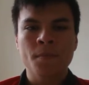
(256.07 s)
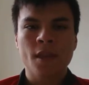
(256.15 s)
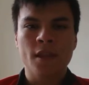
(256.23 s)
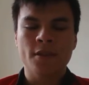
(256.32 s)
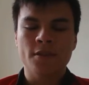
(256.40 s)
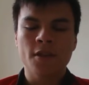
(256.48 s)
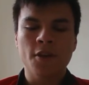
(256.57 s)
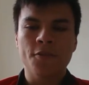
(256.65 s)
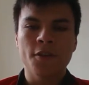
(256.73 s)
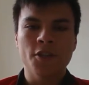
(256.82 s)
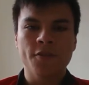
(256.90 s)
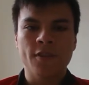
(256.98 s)
There's no
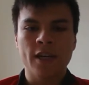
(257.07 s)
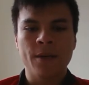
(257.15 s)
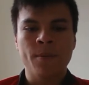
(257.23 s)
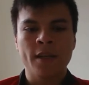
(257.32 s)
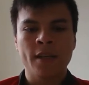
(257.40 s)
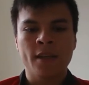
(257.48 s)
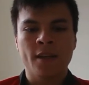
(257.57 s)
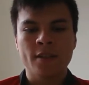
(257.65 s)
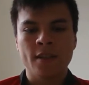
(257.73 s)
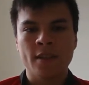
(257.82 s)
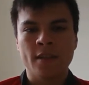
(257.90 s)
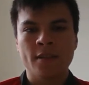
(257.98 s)
future for him at
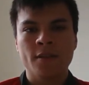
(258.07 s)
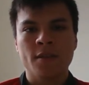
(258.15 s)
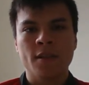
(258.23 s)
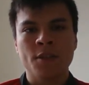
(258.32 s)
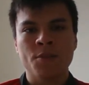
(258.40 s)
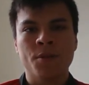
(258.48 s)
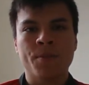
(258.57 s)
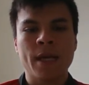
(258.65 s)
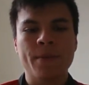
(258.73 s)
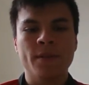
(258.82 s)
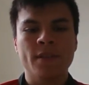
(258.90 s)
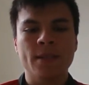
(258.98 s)
United, is what the
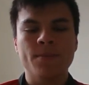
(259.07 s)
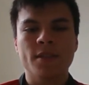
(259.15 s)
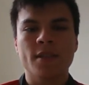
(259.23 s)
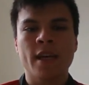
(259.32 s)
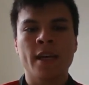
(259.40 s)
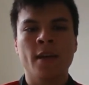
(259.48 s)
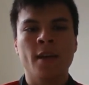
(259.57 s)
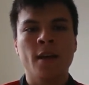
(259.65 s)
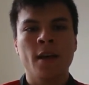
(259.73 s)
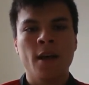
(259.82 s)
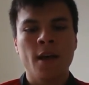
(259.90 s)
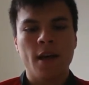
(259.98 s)
papers seem to say.
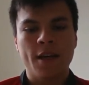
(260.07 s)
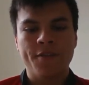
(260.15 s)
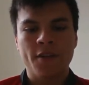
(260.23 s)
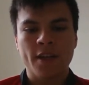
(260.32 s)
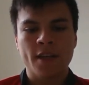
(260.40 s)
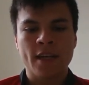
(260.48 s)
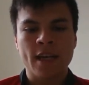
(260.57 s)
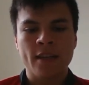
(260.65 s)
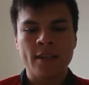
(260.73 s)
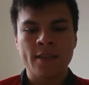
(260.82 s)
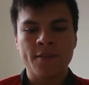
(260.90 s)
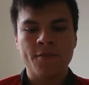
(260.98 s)
And if United could get a
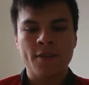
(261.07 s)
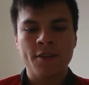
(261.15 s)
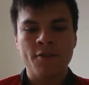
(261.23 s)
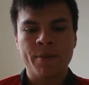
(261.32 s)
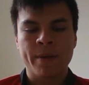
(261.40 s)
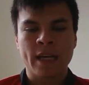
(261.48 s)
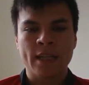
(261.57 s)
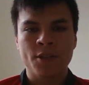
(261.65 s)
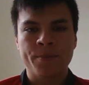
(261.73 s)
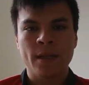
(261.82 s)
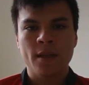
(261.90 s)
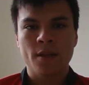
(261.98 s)
decent fee for him, I guess
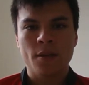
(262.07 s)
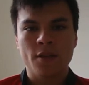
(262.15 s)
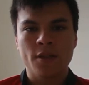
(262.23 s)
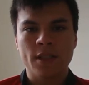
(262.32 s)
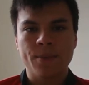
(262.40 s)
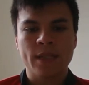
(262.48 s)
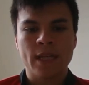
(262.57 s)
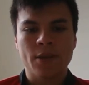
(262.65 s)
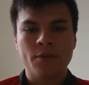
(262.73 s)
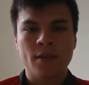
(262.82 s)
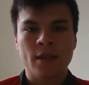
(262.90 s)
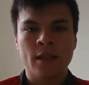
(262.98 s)
he'll be shipped
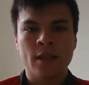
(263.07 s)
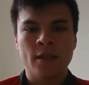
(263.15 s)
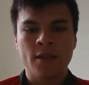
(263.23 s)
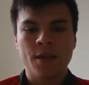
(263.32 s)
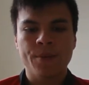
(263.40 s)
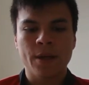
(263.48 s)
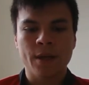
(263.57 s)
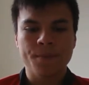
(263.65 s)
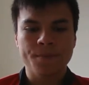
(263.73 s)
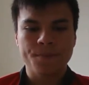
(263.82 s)
out in the summer.